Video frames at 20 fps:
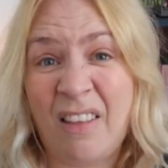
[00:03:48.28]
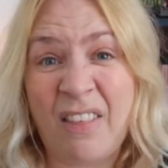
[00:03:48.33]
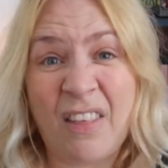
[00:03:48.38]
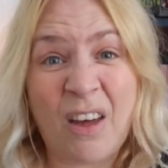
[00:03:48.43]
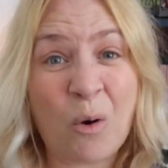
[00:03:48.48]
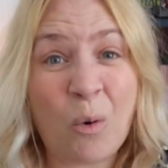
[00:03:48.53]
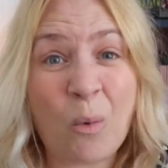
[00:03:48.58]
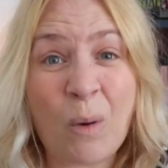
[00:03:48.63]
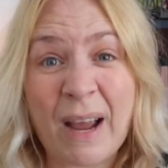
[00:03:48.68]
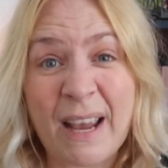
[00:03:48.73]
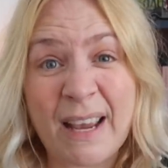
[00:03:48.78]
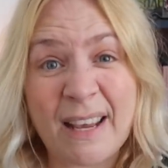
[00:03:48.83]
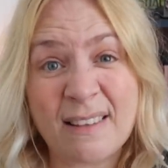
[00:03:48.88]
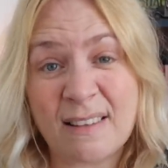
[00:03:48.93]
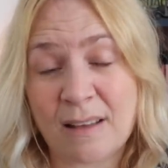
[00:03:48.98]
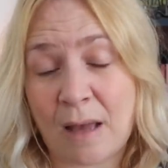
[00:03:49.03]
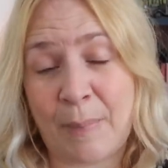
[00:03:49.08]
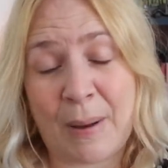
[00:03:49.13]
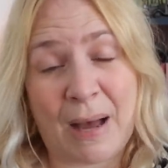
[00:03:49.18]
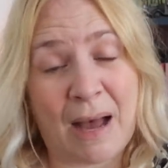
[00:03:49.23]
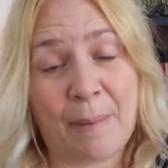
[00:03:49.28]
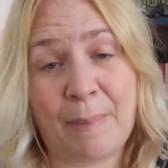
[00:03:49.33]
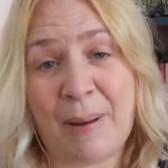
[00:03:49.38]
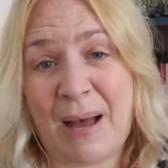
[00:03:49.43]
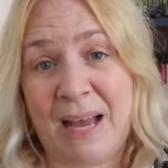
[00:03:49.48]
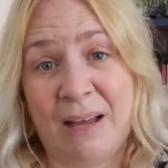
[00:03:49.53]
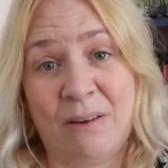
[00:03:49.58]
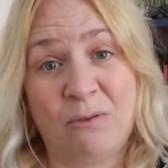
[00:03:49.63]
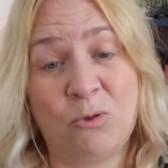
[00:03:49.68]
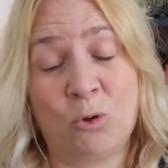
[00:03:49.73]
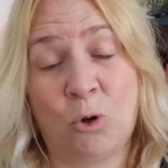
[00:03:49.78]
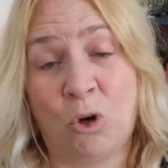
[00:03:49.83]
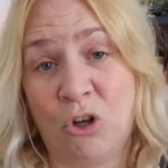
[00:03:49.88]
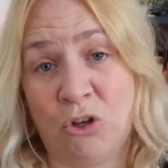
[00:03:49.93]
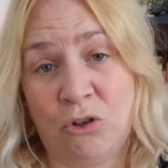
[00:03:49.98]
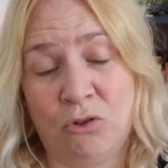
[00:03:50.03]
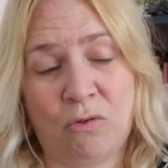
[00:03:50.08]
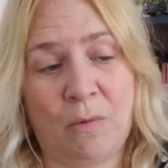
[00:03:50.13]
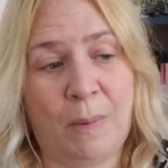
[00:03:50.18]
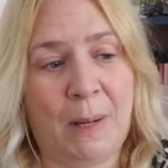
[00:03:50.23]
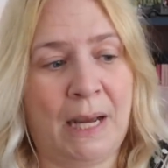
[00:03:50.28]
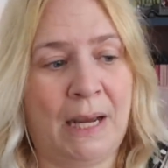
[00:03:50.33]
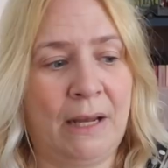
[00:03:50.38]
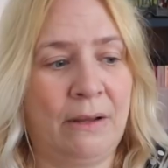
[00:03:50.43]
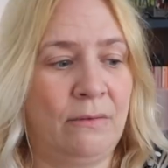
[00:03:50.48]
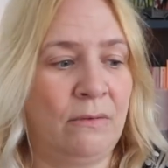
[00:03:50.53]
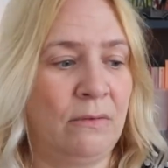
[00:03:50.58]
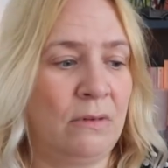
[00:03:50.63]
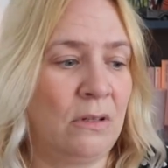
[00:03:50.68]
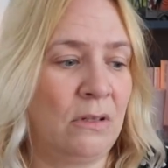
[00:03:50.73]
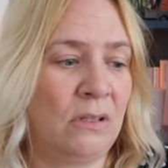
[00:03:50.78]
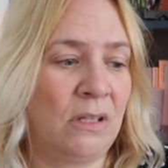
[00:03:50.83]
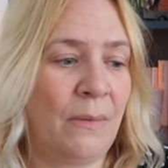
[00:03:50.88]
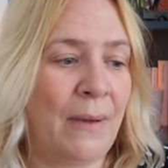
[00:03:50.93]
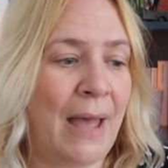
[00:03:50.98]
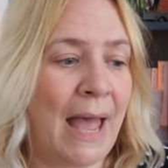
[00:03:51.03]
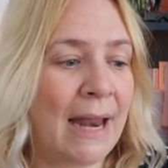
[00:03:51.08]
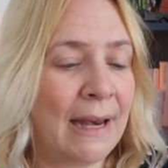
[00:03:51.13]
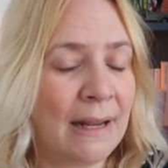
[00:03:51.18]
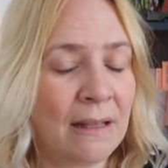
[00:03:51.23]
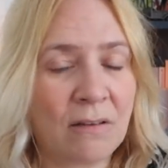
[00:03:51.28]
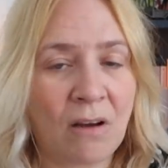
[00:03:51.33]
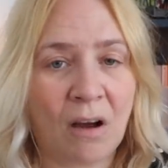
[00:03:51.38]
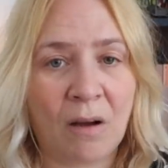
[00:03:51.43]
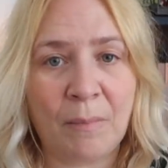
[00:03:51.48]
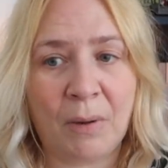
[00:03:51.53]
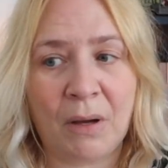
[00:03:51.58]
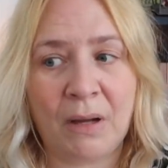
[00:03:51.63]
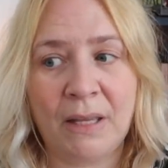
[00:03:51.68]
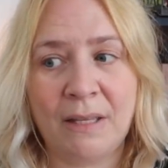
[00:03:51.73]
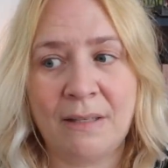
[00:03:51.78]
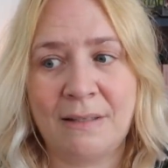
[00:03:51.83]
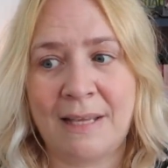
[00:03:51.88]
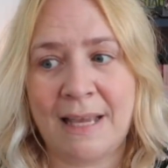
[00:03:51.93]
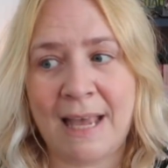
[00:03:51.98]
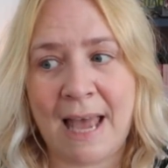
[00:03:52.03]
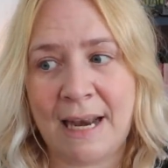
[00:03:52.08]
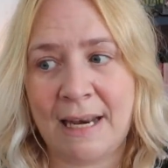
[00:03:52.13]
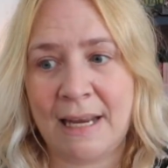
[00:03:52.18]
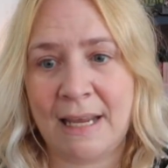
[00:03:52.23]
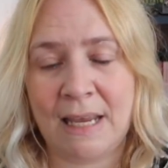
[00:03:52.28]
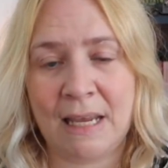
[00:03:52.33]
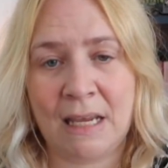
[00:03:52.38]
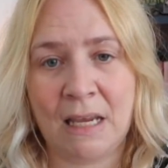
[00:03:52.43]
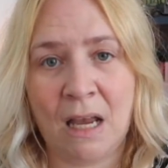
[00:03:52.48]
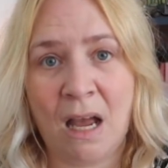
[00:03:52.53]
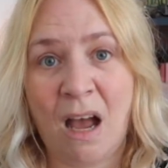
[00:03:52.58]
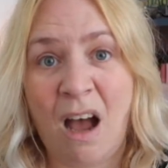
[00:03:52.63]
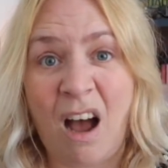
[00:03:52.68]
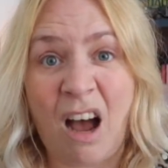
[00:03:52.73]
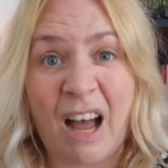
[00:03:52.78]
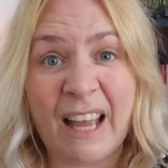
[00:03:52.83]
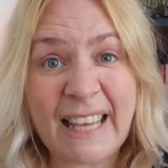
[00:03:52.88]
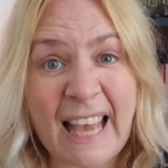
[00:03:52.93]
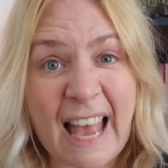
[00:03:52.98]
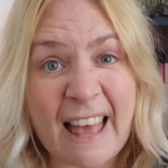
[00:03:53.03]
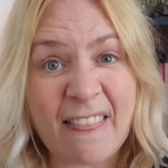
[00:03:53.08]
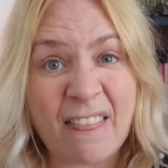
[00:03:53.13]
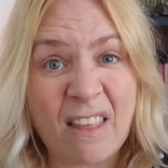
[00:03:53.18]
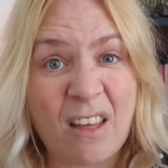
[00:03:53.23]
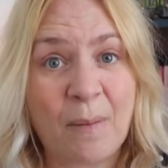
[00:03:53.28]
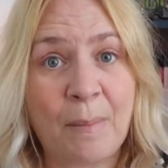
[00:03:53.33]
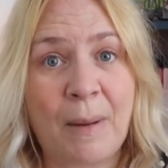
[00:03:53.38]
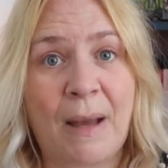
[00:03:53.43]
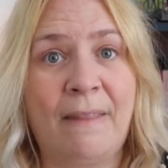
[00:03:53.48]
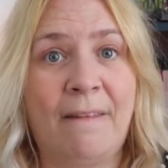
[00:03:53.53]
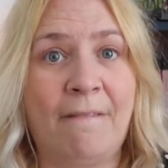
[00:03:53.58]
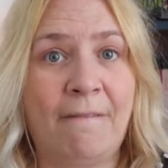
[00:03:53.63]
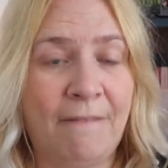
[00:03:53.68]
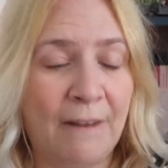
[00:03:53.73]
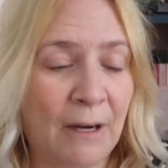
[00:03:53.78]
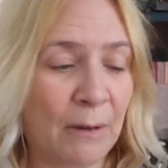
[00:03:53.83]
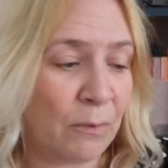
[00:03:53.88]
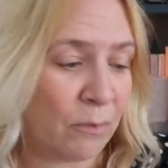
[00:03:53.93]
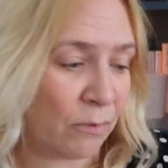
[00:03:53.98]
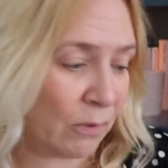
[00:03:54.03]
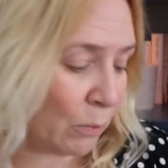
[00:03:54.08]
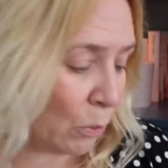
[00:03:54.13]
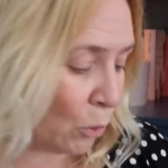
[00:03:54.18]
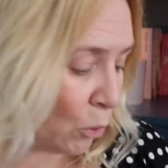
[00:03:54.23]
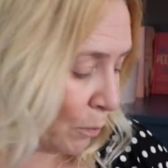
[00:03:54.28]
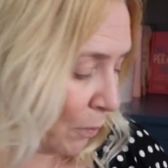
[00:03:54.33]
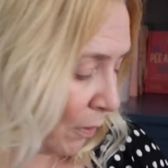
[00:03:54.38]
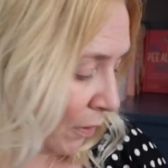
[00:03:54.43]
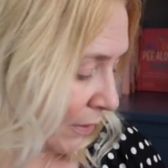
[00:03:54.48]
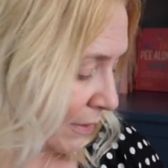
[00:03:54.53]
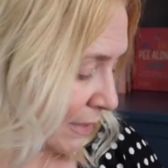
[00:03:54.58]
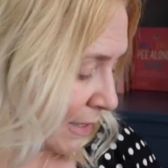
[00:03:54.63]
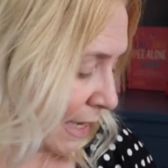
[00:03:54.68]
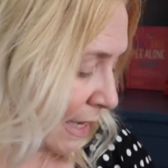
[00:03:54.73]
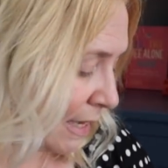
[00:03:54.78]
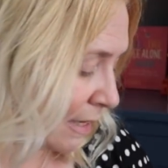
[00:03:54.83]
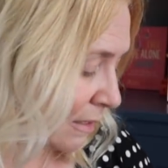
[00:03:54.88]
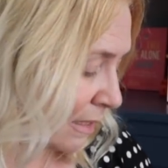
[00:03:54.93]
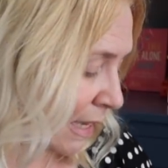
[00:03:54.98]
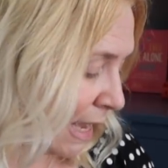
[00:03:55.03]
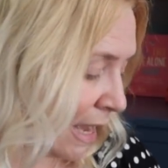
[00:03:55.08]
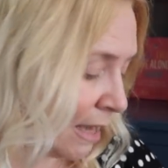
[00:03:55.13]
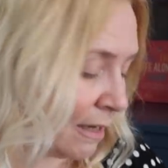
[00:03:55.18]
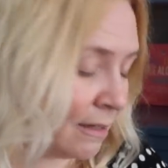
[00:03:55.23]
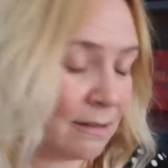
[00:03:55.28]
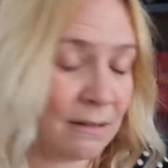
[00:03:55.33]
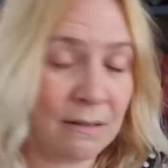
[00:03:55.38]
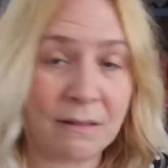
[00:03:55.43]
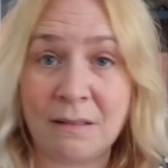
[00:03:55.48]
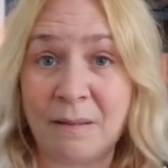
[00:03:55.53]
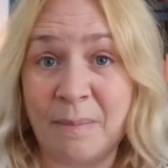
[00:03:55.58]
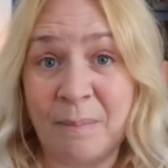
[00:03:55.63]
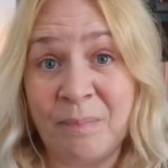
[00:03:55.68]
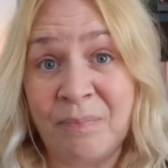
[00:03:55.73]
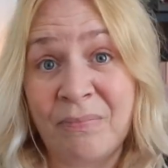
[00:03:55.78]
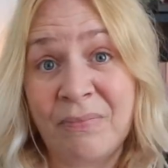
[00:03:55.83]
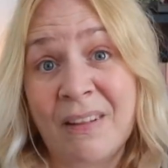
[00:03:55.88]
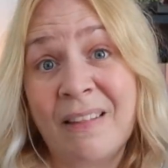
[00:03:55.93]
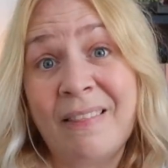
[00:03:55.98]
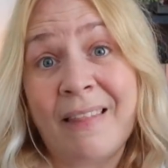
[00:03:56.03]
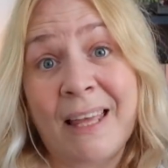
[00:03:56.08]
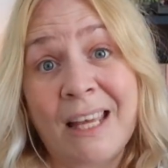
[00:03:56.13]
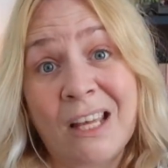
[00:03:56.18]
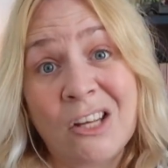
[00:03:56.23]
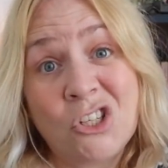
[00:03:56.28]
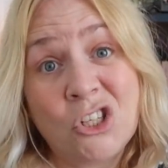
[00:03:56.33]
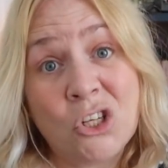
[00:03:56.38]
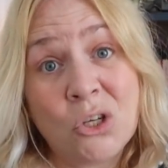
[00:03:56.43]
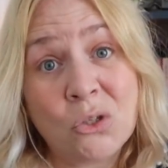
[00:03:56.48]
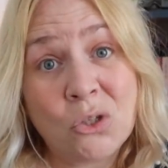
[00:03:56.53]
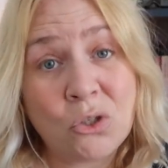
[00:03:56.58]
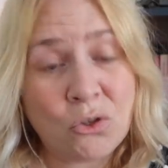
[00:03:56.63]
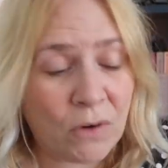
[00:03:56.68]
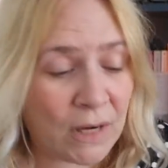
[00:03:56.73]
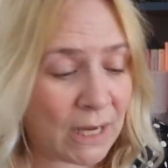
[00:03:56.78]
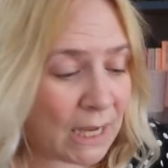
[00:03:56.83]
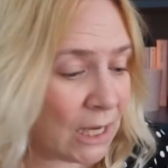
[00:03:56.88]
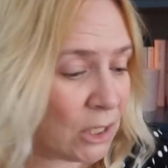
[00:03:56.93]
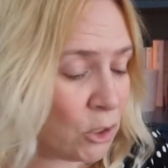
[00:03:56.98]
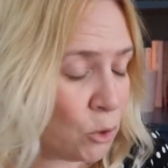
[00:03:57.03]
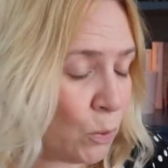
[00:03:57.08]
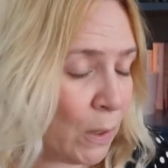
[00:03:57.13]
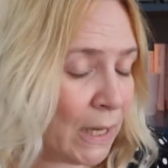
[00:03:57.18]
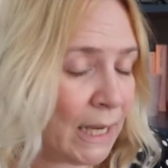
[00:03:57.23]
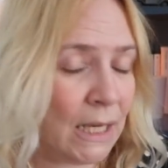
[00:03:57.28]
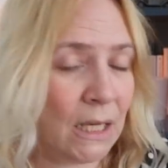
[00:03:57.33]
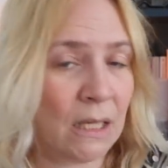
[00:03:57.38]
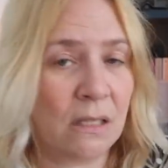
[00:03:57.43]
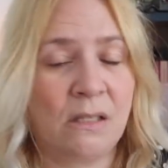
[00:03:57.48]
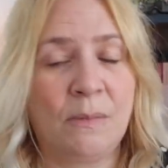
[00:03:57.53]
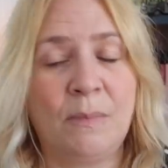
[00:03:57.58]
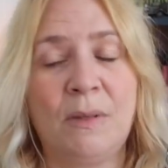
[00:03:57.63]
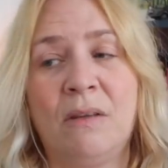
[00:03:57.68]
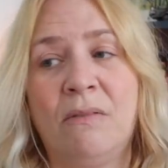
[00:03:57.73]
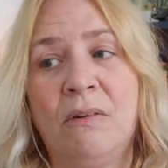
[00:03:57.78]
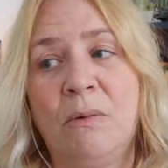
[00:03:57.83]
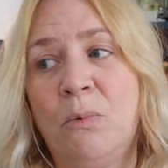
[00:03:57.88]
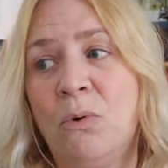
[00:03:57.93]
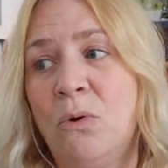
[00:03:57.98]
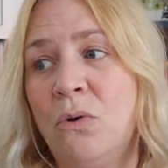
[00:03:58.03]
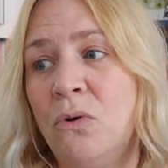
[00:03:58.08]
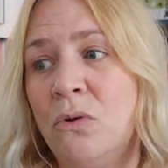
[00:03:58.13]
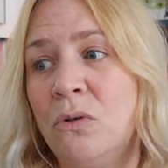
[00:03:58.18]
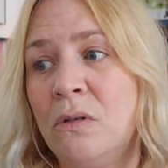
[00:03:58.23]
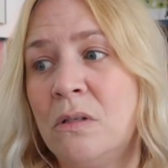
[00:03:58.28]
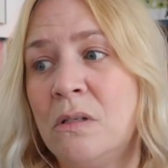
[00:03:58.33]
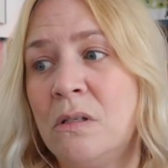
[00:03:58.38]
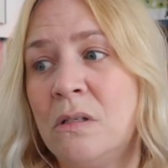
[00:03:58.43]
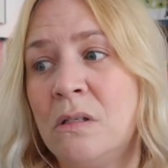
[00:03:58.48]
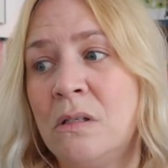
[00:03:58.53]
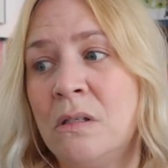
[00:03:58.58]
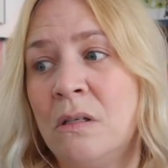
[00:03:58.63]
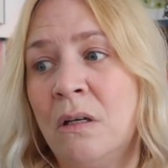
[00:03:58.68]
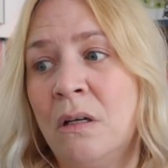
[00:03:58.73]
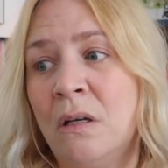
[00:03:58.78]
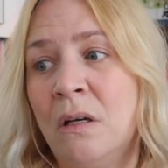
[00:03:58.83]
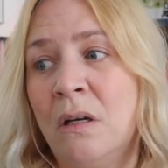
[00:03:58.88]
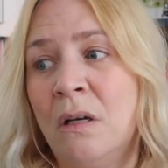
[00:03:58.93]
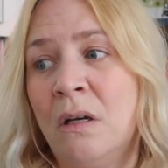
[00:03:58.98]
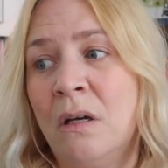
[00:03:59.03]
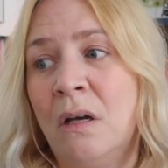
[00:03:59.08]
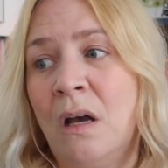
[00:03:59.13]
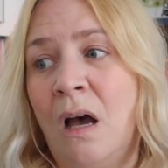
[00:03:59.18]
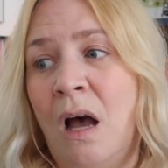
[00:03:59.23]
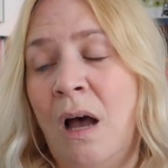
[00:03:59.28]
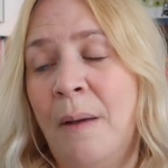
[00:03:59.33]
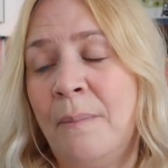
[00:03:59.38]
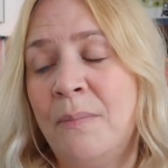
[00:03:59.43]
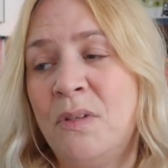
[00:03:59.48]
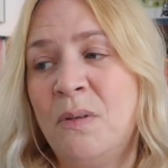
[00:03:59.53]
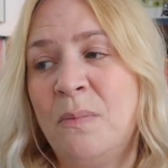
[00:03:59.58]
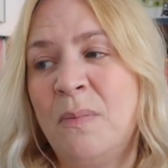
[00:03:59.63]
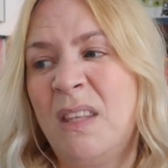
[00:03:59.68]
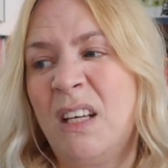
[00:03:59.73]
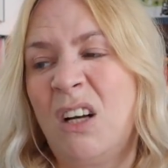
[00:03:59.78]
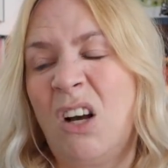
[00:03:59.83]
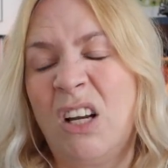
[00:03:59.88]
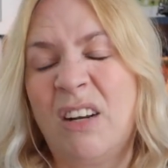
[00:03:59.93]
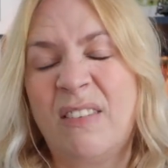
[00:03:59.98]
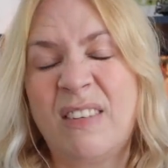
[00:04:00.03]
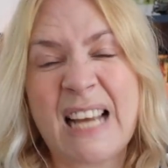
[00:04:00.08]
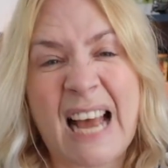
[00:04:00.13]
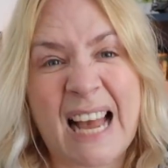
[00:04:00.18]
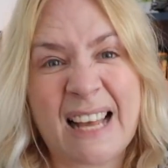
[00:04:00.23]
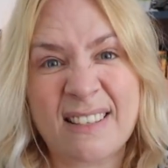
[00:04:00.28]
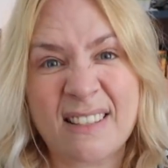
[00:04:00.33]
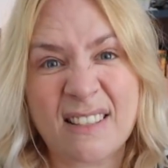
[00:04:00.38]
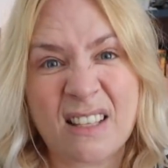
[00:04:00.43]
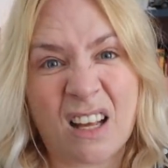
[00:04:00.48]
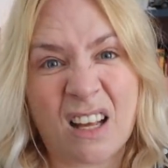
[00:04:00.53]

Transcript: They're always about a pound or under a pound. So anytime I see any, I get them and then fill up the reward boxes, and they can choose a treat each week. Some of the rewards, um, some of the kind of tasks